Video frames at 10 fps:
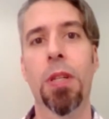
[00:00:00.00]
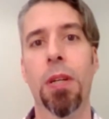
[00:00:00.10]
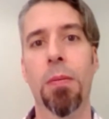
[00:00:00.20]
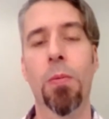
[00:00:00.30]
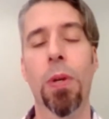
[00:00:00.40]

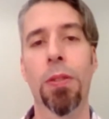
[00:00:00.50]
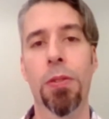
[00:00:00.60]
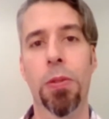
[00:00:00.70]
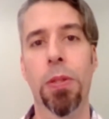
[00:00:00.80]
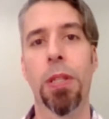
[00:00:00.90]
where
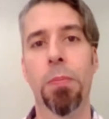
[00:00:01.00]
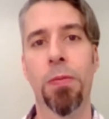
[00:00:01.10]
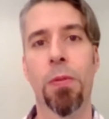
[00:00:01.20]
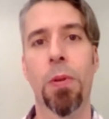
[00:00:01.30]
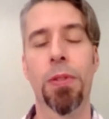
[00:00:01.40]
it's treated
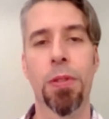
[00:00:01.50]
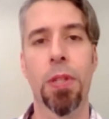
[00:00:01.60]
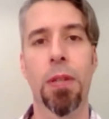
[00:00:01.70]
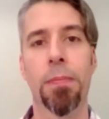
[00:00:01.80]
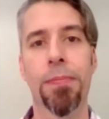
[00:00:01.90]
before it's
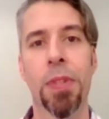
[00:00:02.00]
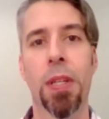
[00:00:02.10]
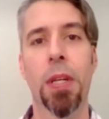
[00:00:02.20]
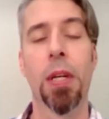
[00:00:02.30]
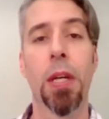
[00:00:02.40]

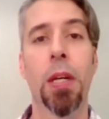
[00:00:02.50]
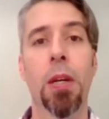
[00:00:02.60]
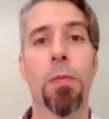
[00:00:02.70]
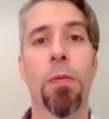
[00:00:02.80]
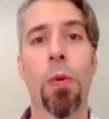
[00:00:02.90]

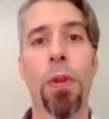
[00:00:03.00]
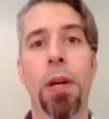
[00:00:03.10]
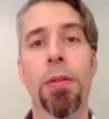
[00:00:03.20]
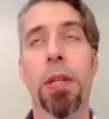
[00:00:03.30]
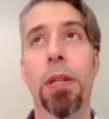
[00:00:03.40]
before
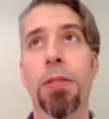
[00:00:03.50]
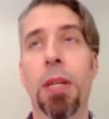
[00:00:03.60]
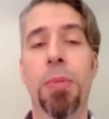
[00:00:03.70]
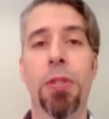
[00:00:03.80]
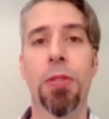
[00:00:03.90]
the
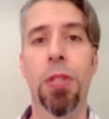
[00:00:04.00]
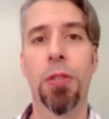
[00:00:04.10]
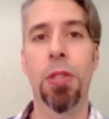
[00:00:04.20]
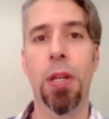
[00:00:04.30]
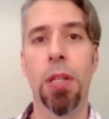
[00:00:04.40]
septage is
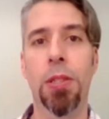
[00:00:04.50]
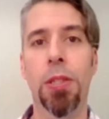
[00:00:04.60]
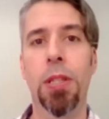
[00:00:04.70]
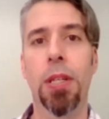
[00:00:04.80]
discharged,